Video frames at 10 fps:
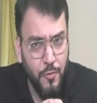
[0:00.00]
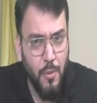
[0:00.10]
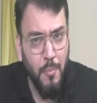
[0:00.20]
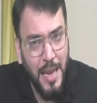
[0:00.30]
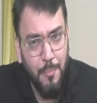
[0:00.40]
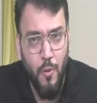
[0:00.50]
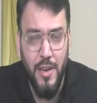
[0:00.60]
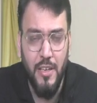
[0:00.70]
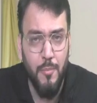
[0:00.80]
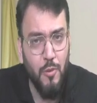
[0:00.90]
my
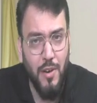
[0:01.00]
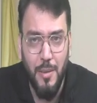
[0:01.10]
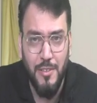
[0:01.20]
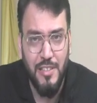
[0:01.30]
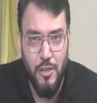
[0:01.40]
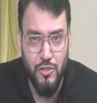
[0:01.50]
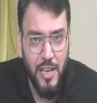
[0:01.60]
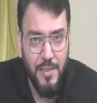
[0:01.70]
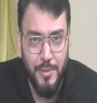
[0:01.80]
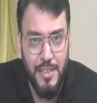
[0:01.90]
point of view, whatever solution
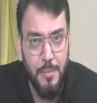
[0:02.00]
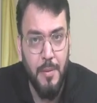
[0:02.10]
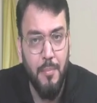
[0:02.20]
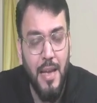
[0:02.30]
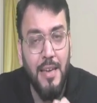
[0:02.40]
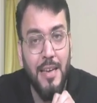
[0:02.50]
has been given by